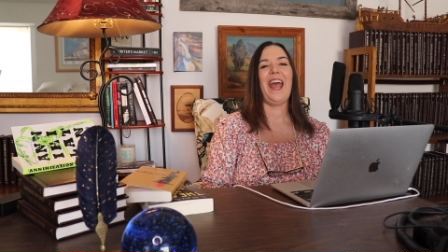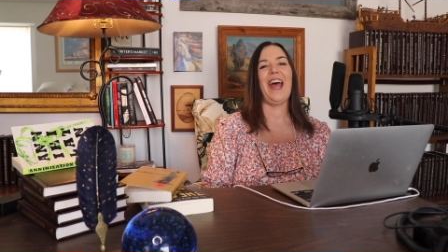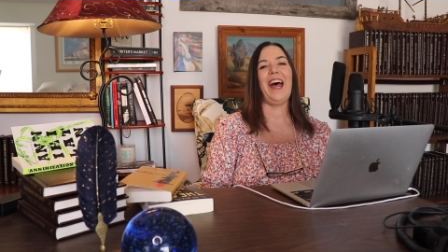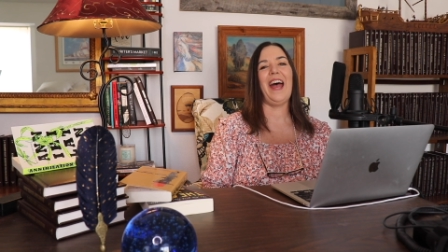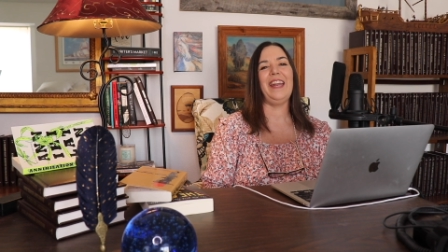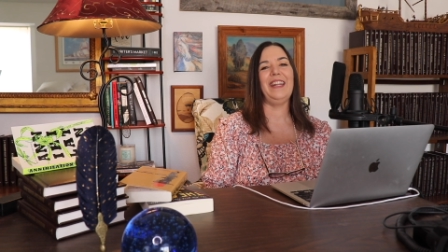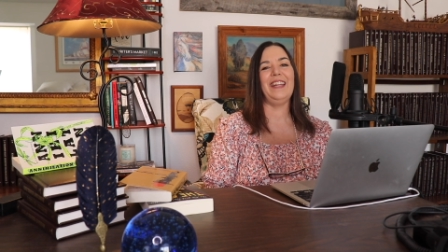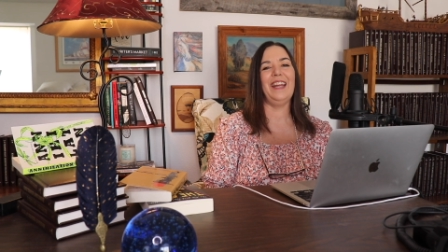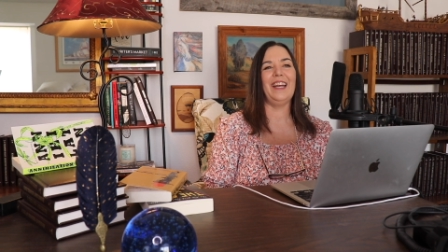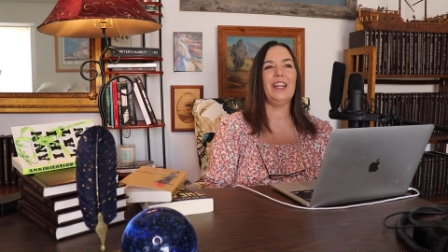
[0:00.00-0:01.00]
And
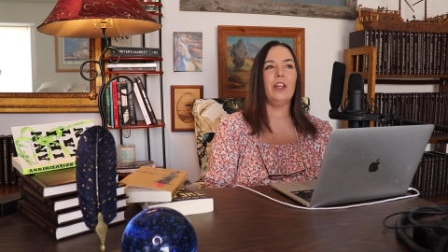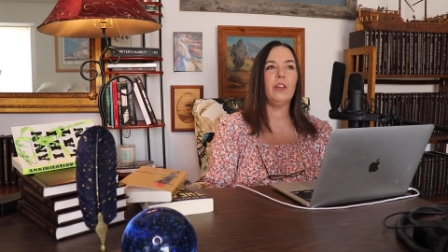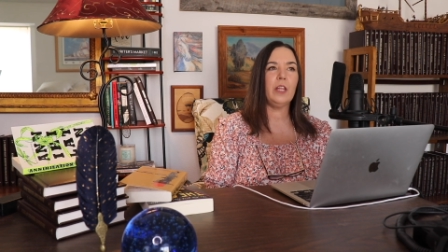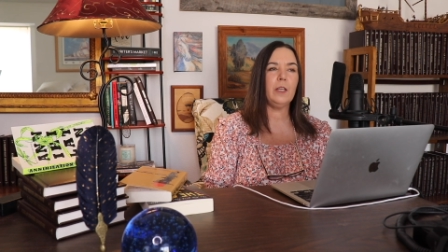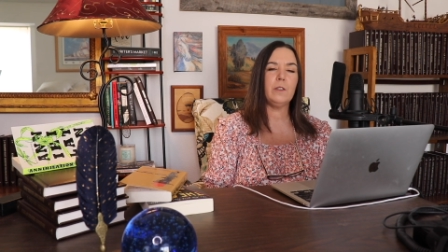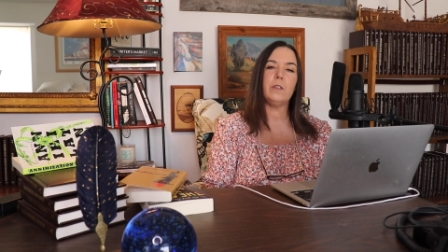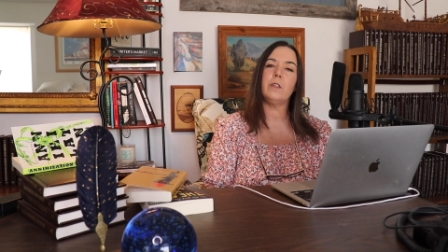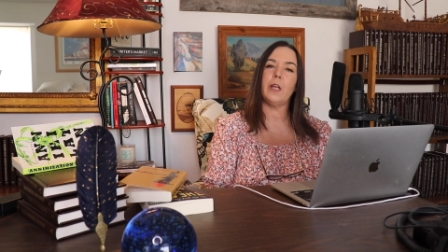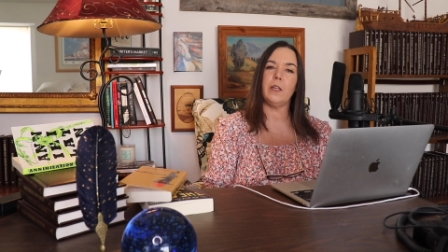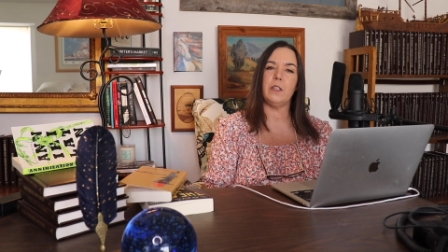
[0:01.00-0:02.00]
these
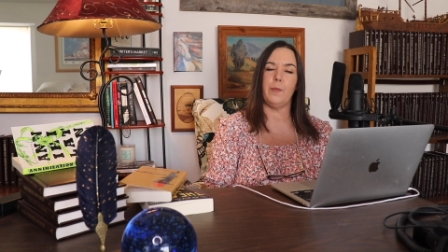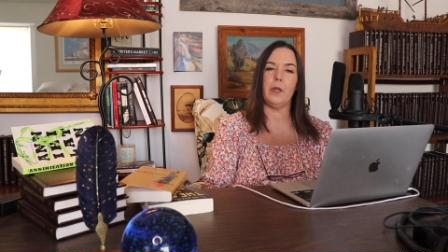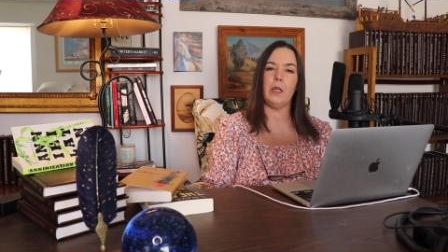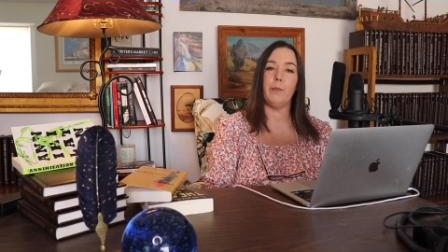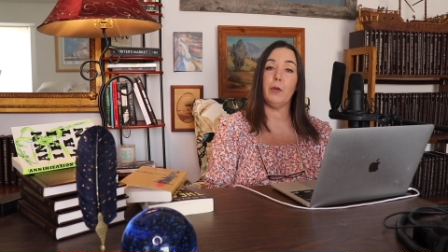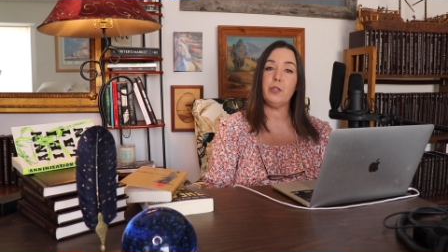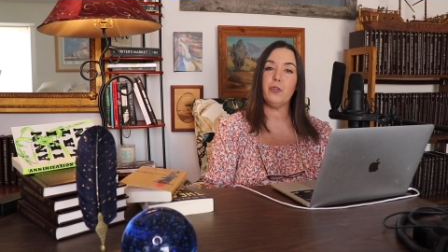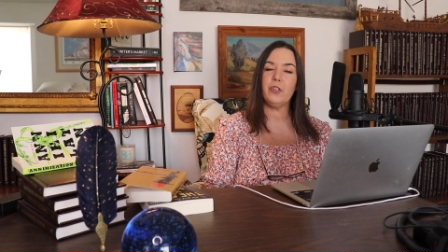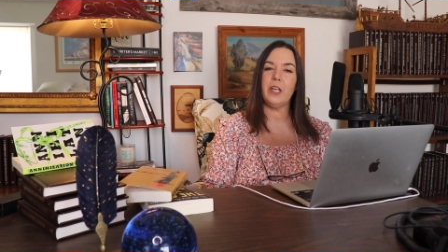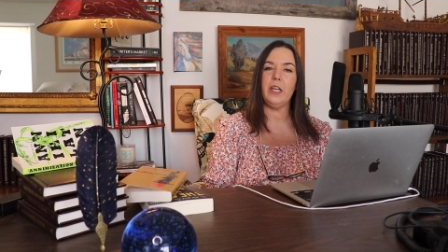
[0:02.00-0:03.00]
tend to be
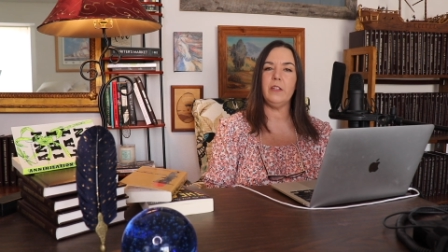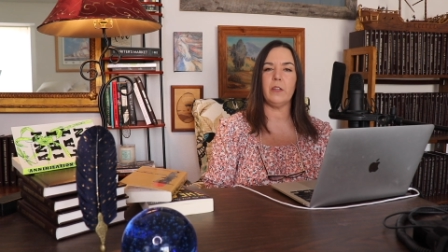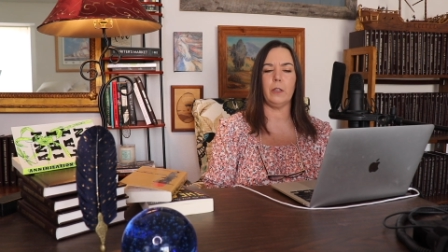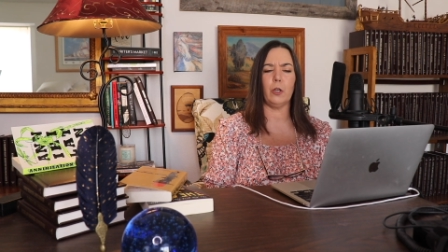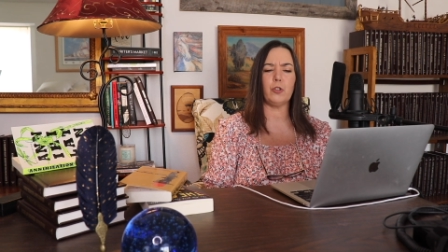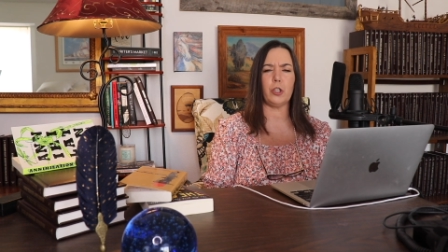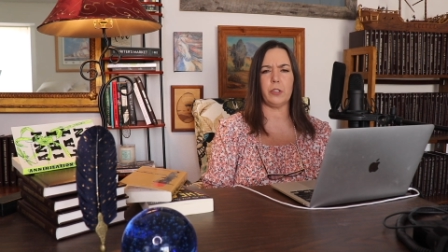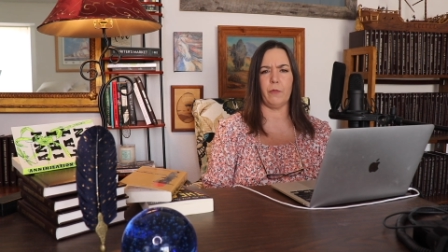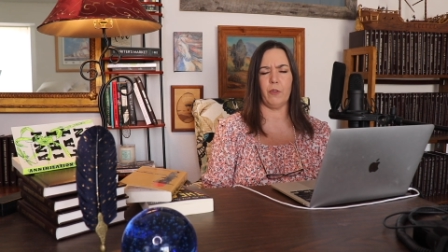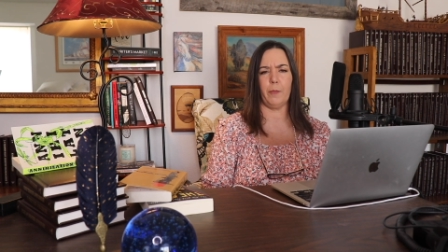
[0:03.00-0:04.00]
printers' keys, and they're
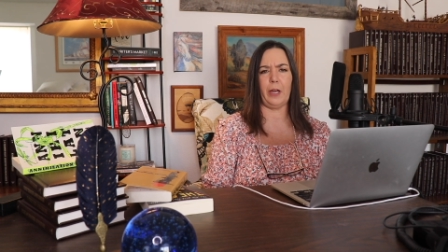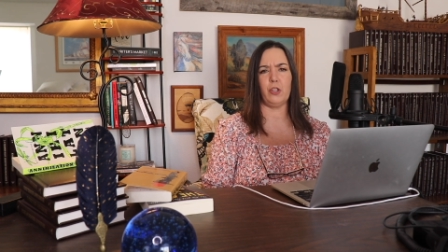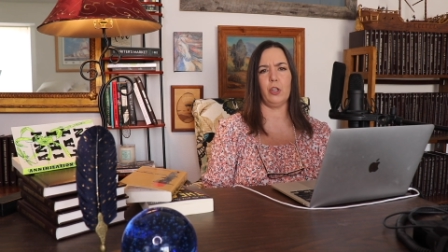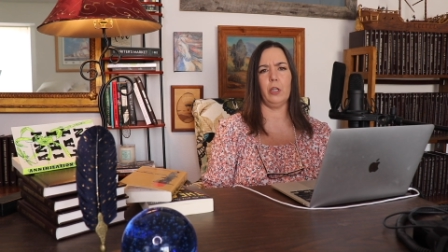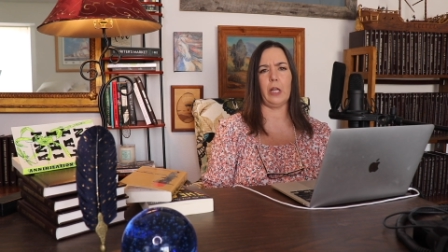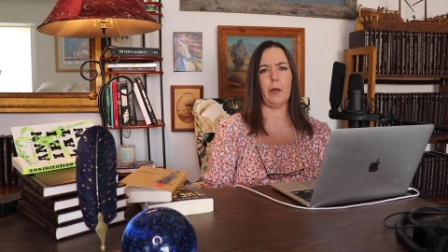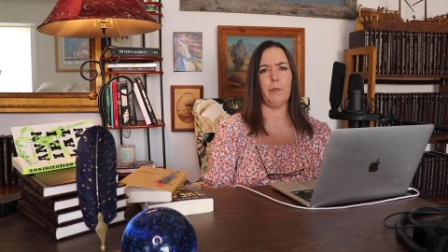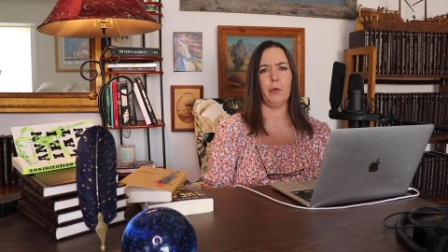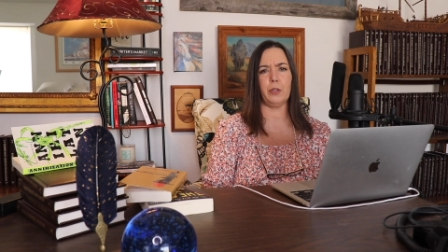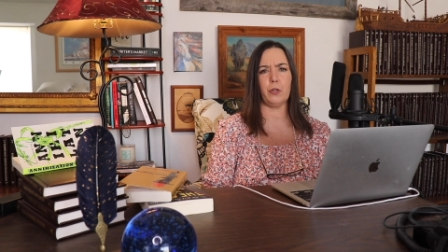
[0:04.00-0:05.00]
just information
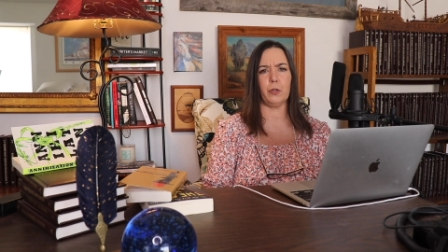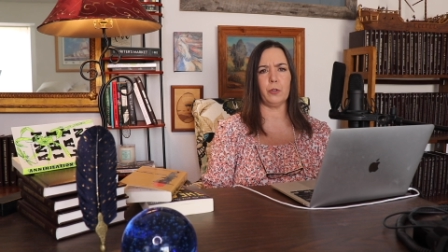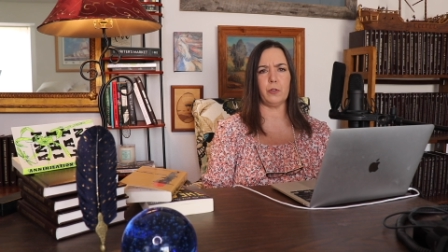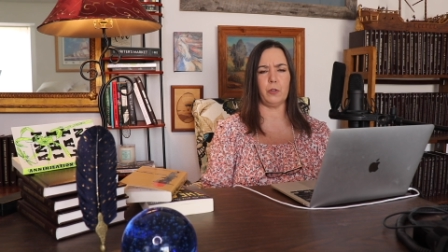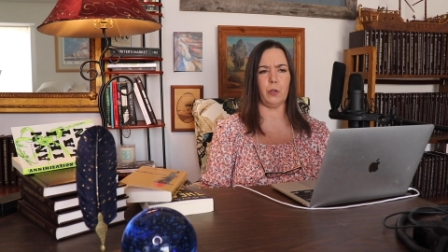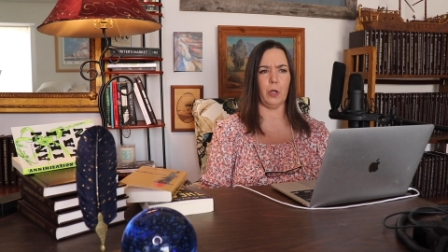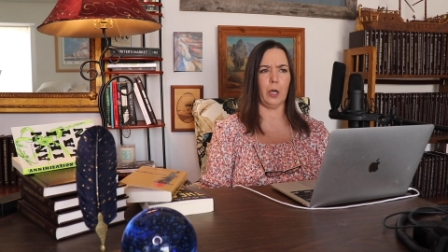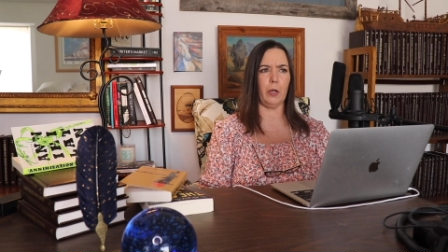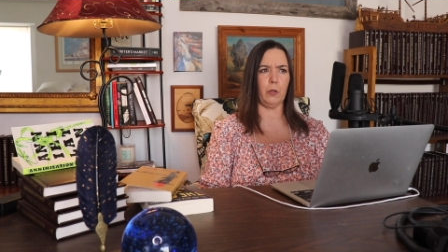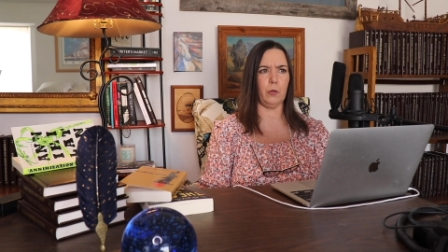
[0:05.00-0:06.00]
that printers
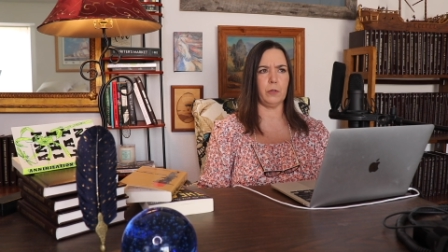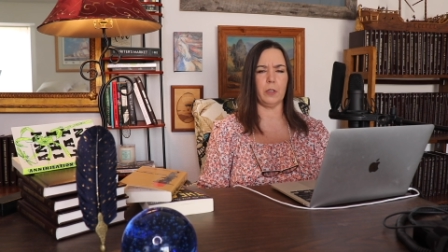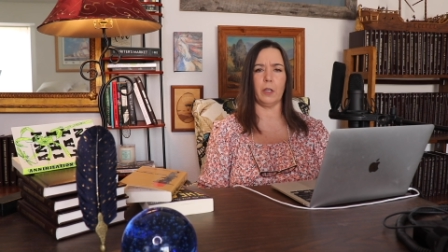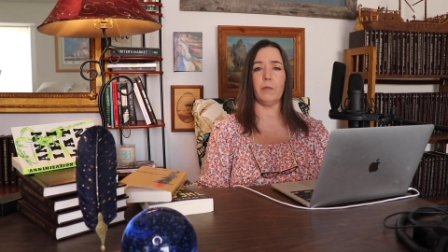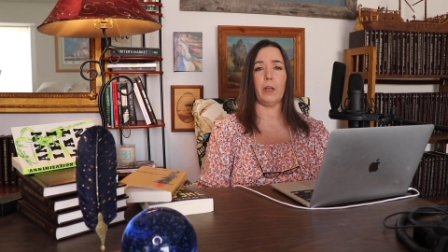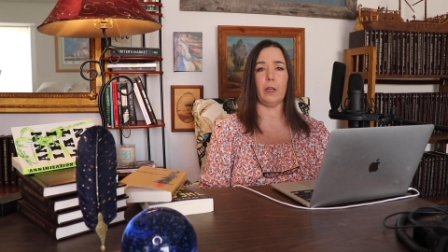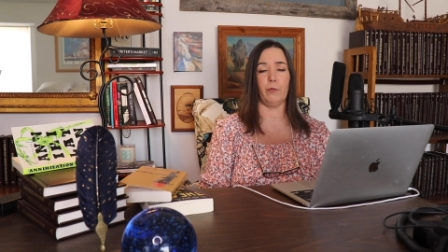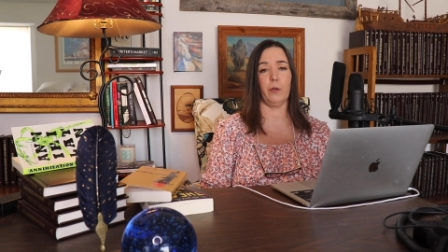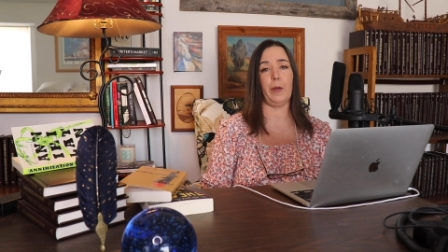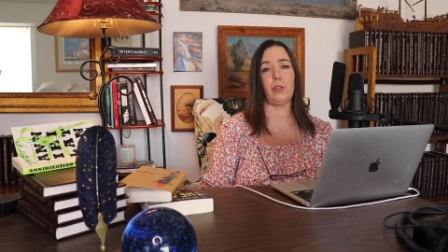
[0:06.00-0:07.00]
uh, use to convey
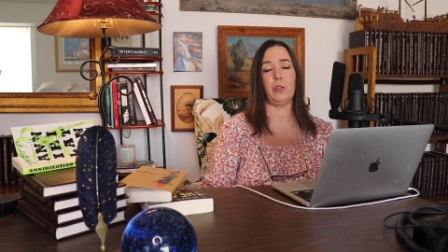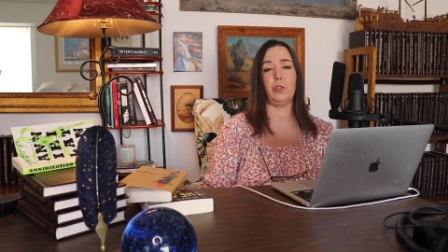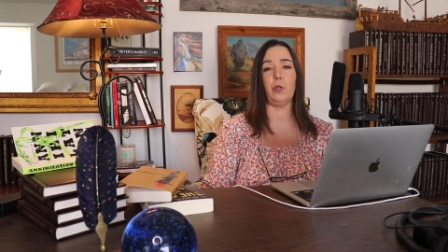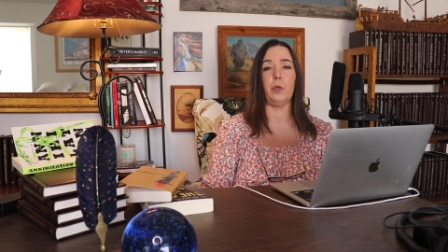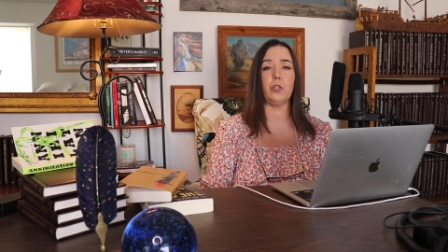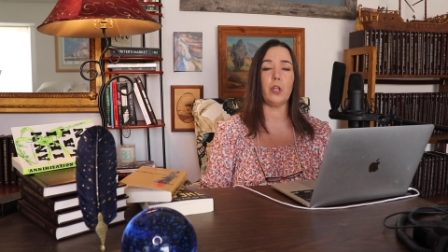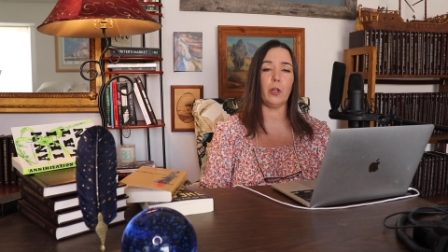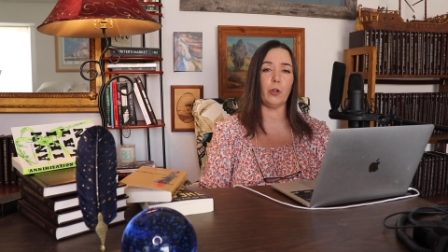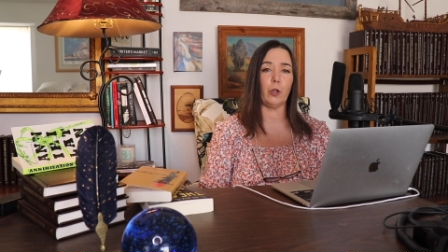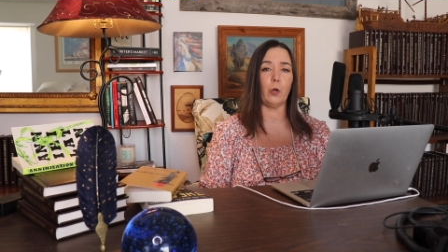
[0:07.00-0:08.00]
information to each
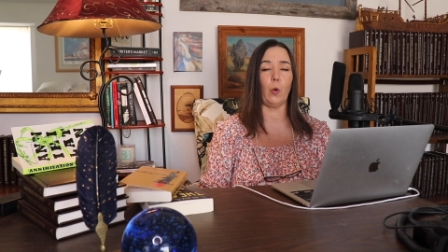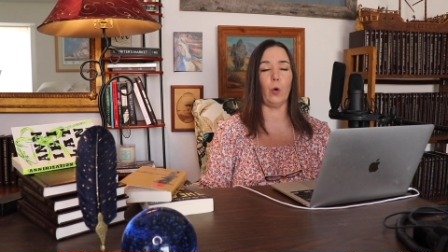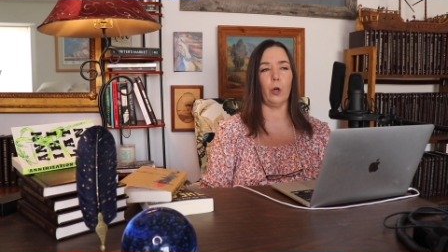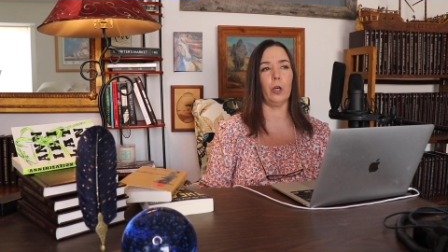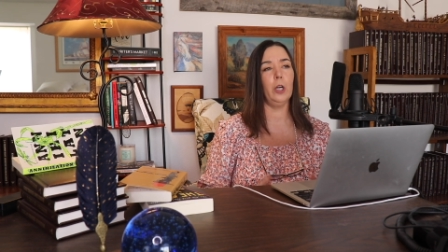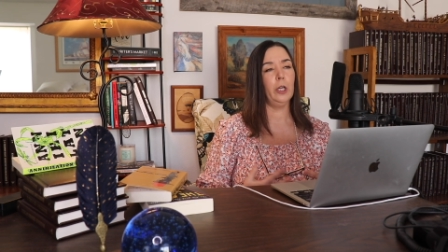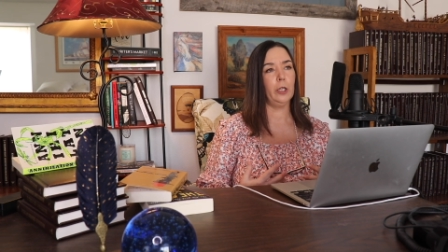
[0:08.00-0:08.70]
other or